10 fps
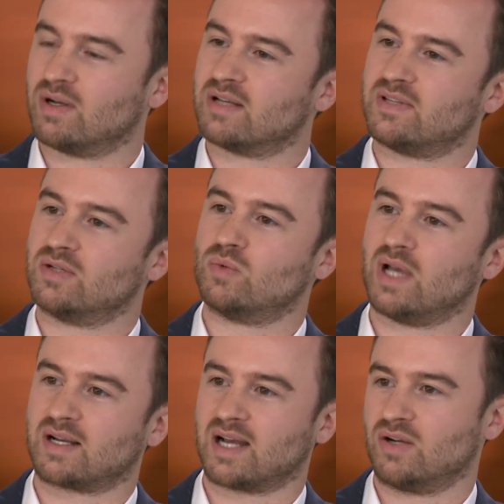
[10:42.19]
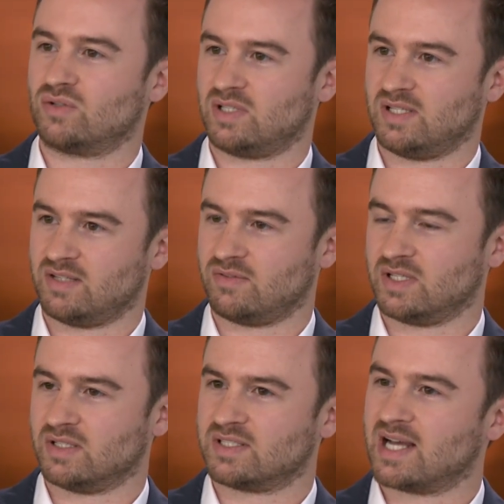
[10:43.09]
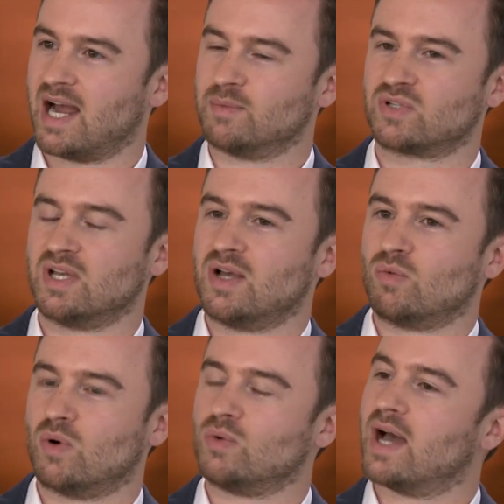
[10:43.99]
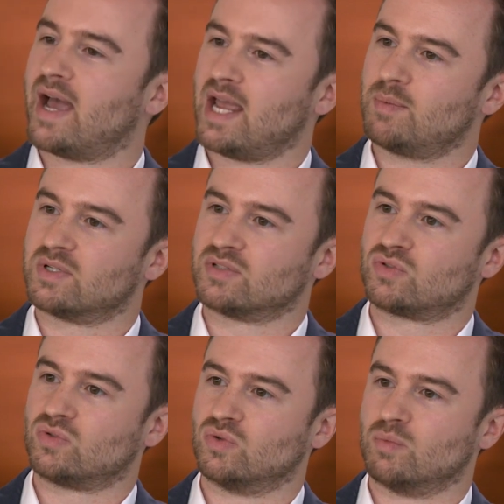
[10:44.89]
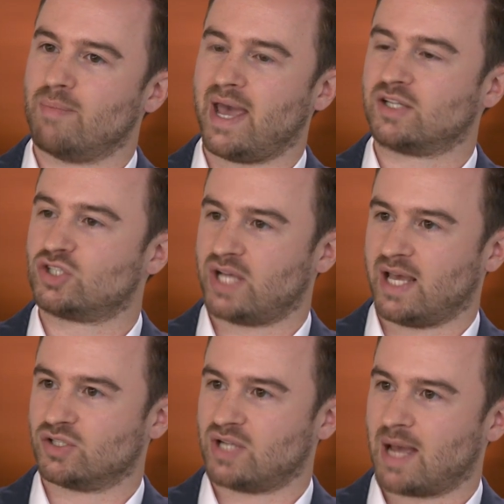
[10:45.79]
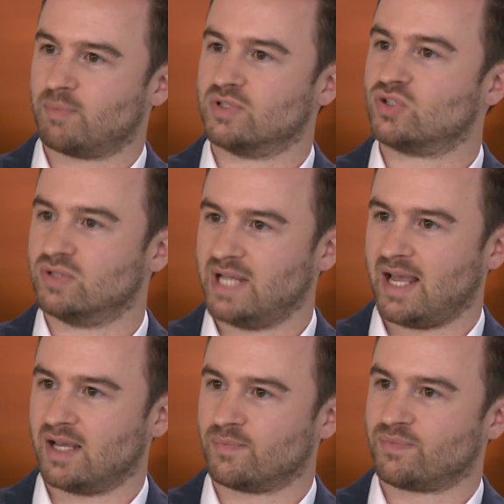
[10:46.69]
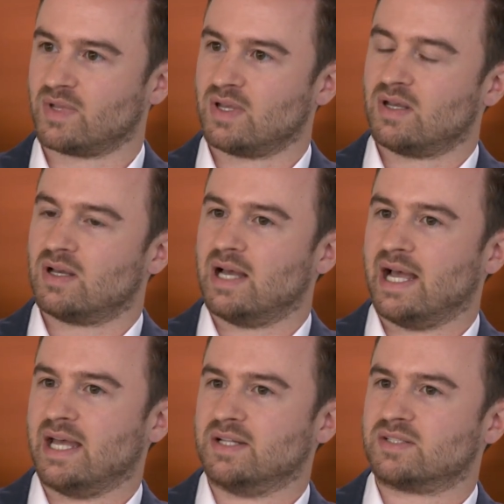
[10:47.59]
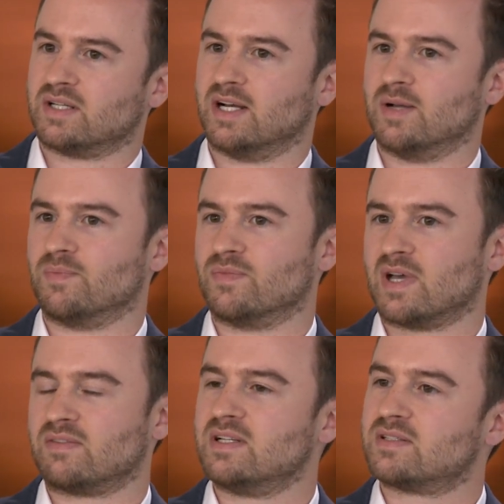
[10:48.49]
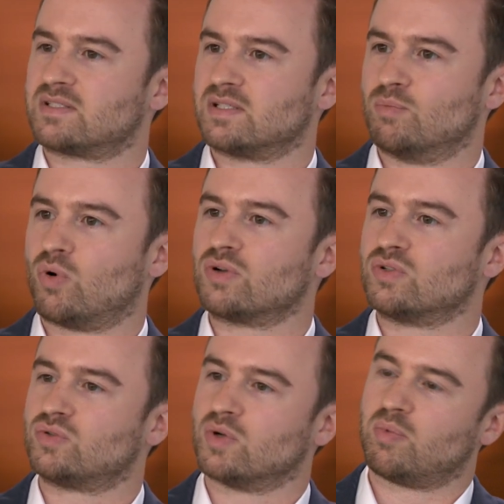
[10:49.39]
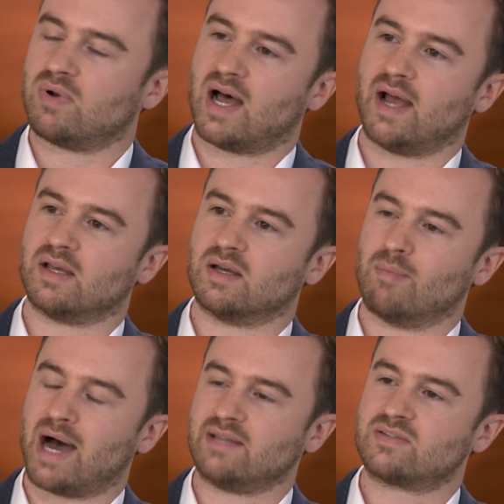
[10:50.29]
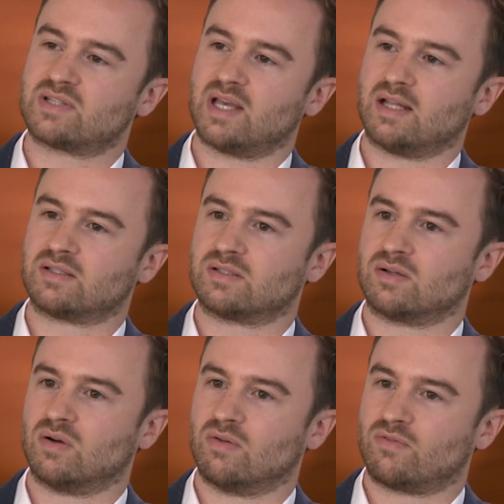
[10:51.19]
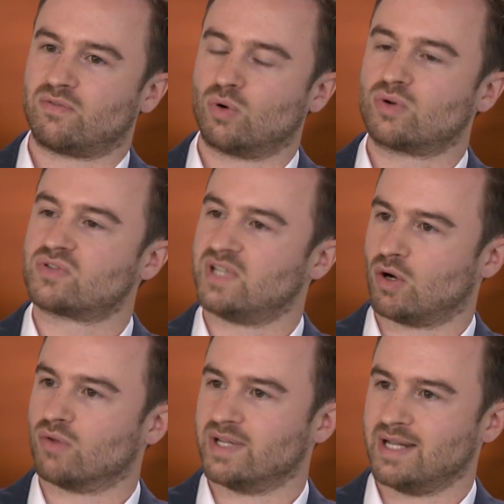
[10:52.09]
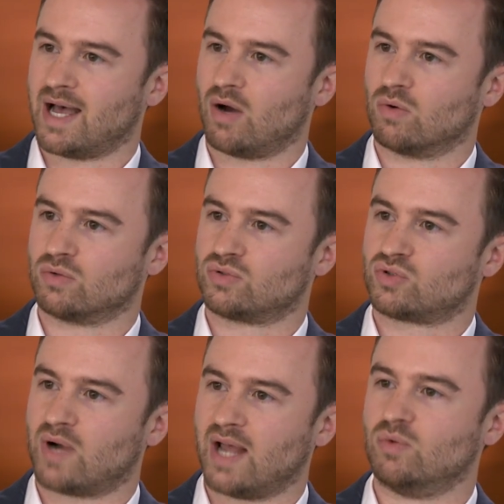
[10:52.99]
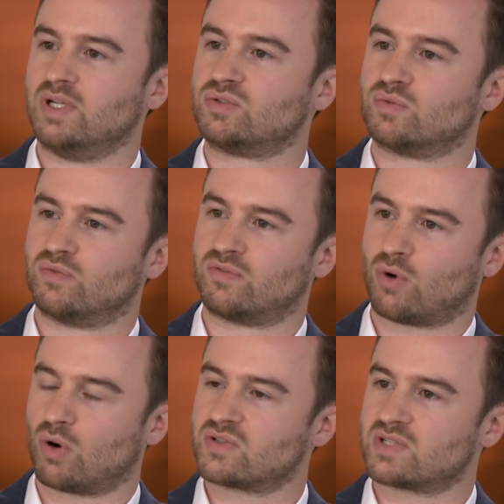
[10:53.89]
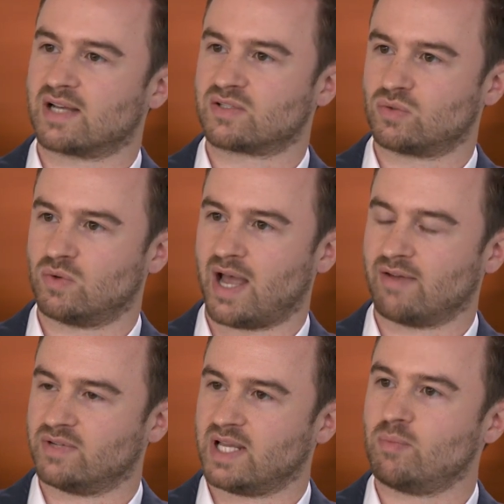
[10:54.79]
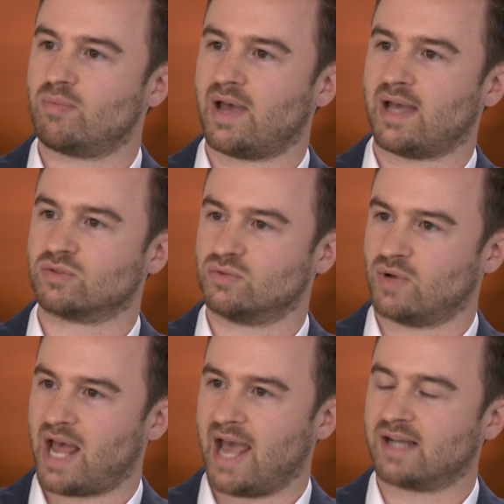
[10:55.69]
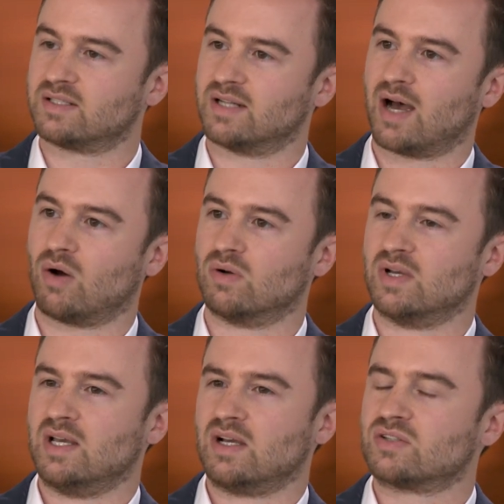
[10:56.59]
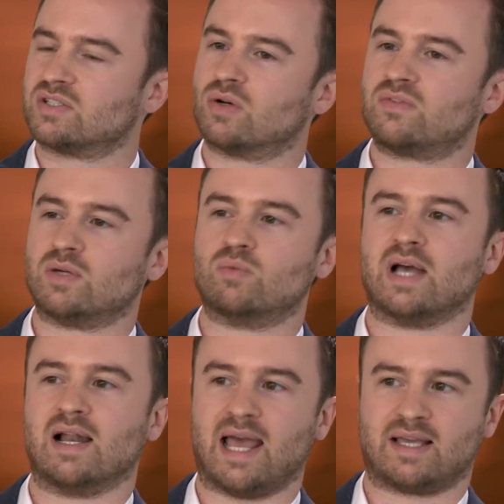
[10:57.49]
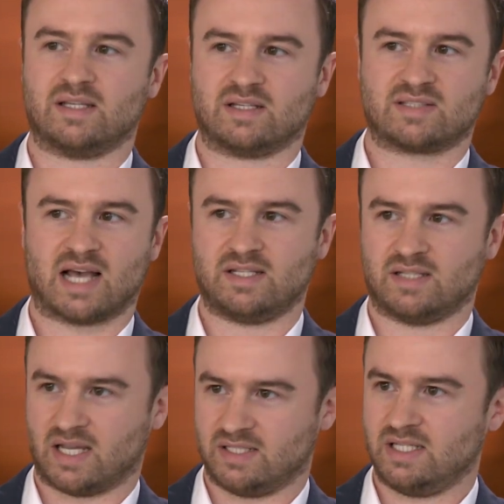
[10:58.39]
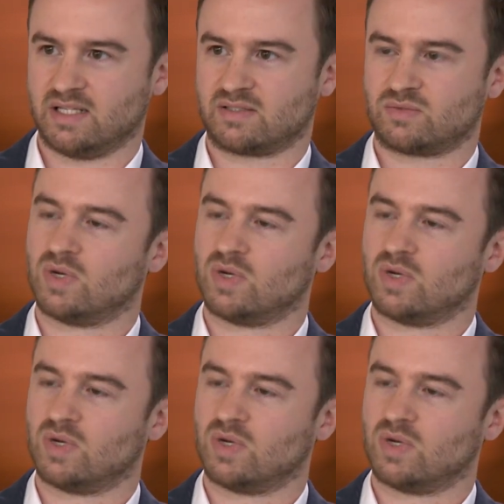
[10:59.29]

And I think we are currently living in times where we are able to make change happen today. And I think it's important to apply a mindset focusing on the now, trying really to force us to have an impact and to act now. Because I don't think we are lacking exciting ideas.